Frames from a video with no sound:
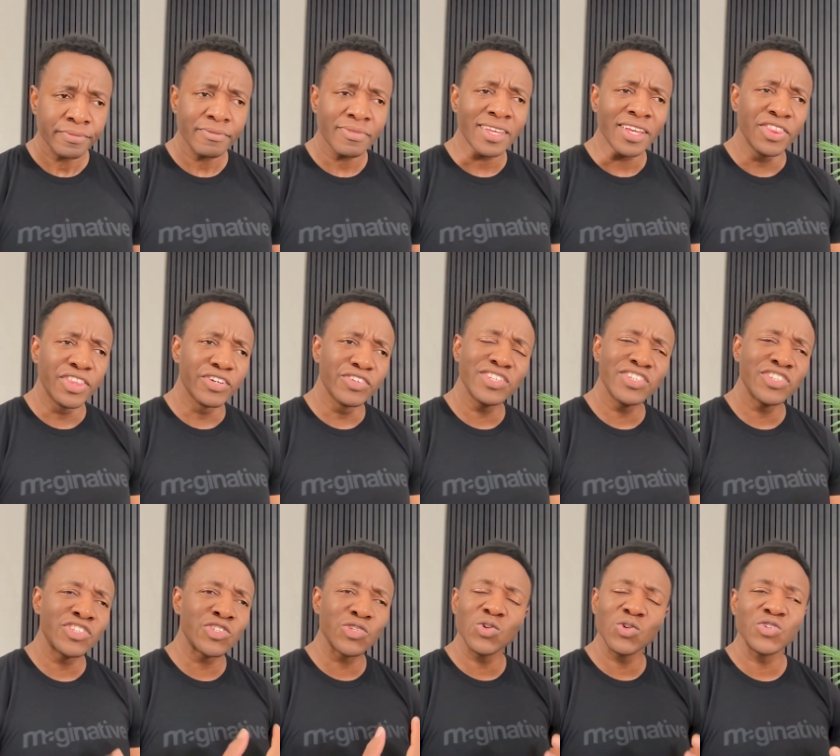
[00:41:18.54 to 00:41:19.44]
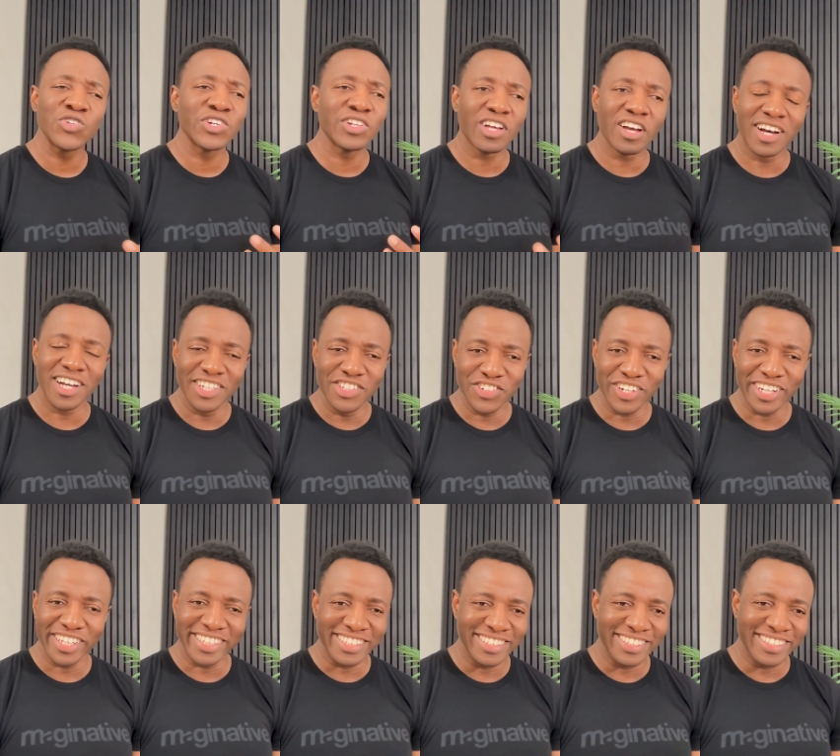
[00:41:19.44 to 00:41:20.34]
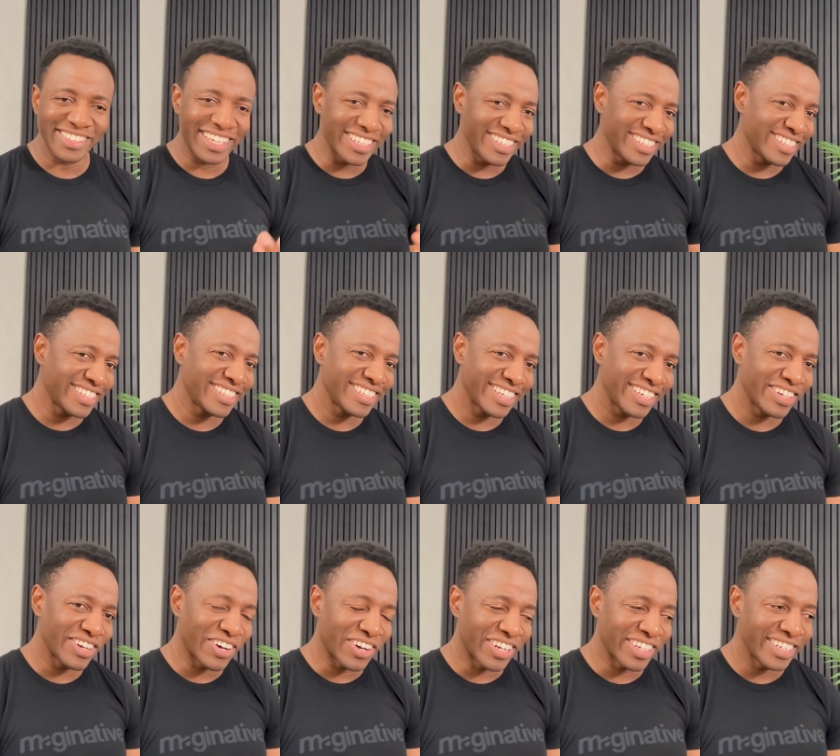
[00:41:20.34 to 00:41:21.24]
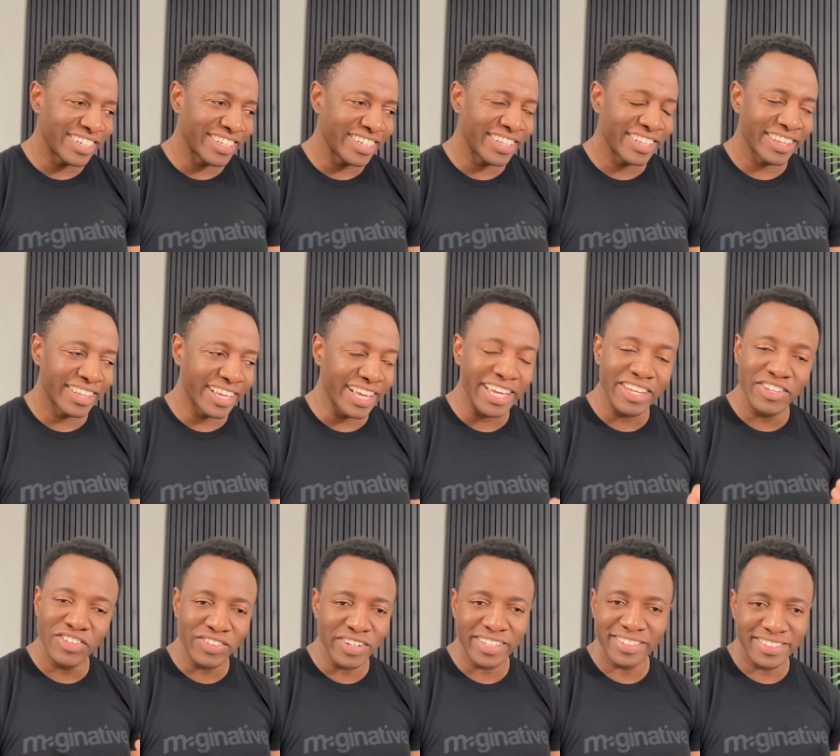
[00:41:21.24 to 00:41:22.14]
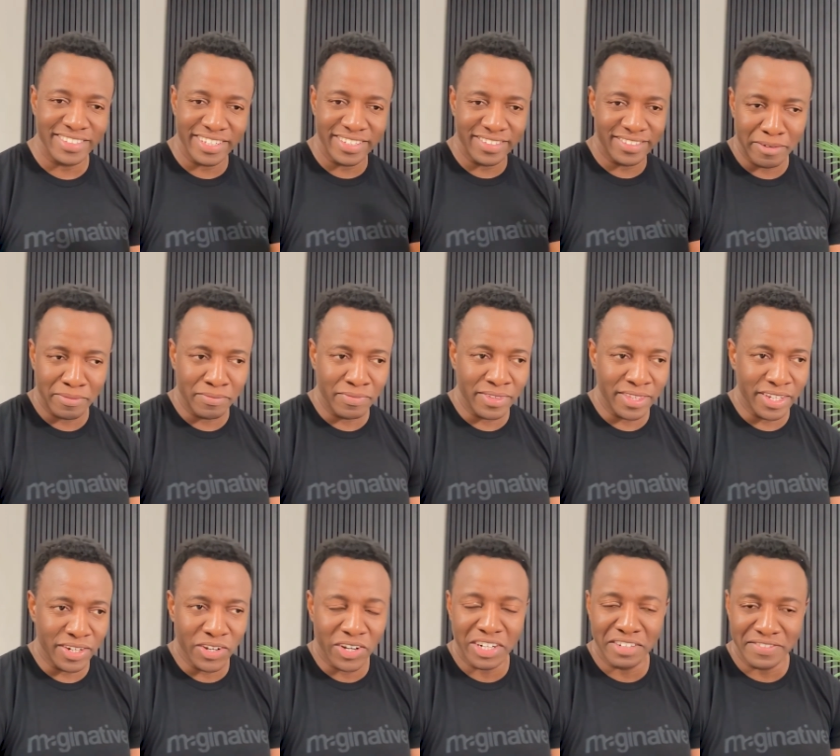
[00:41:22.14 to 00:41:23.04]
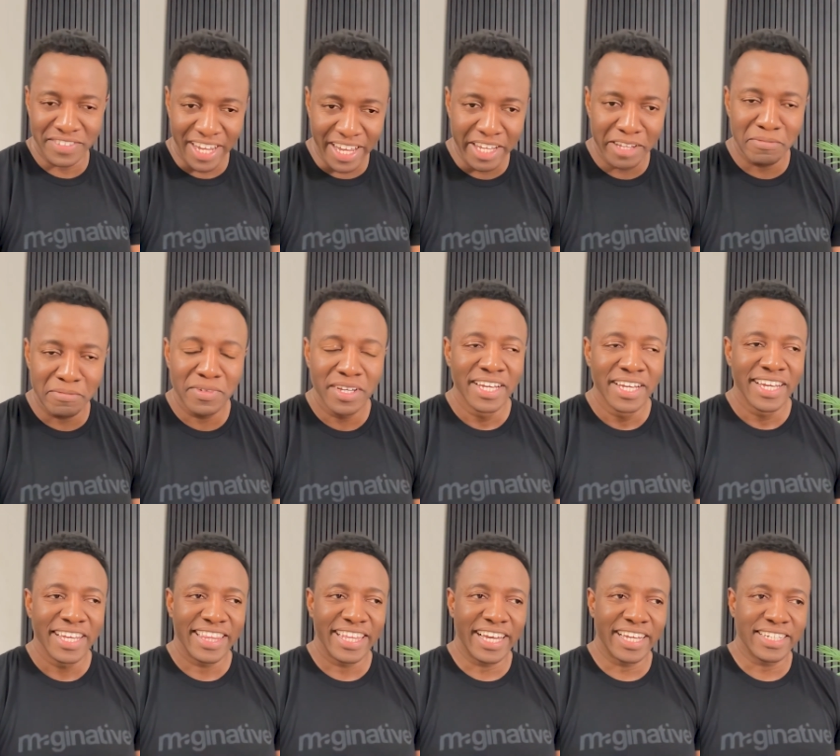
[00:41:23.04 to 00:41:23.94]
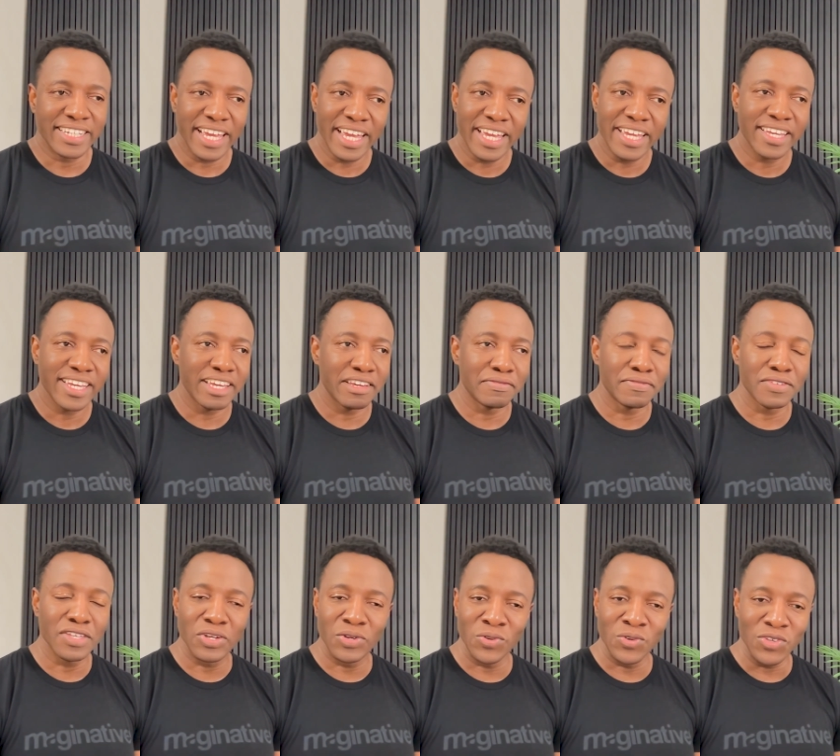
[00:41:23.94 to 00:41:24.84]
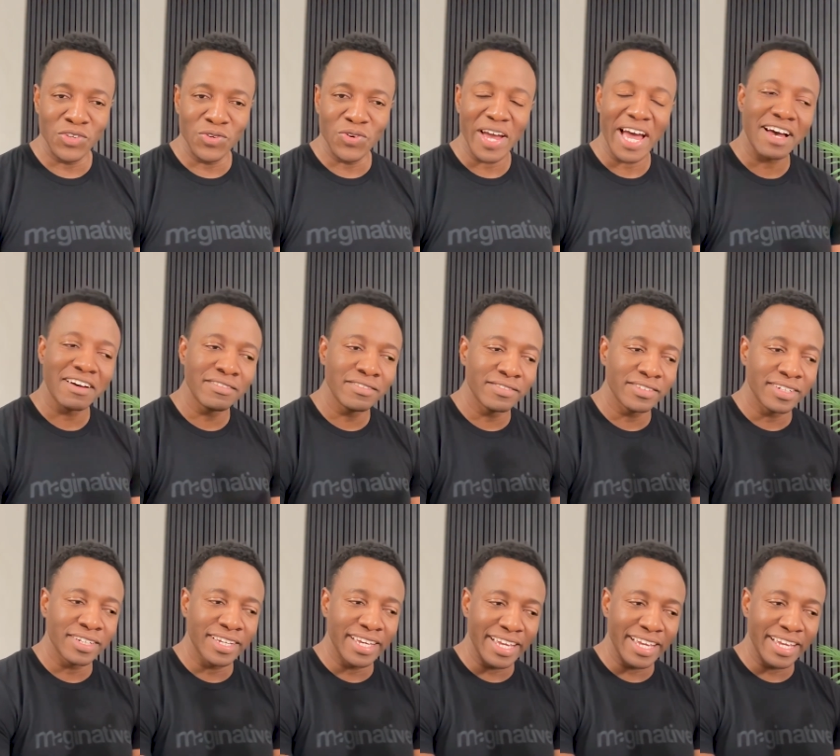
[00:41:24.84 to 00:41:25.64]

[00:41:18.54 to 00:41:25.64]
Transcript: there's a social contract that has existed on the internet since the dawn of time that hey if you you have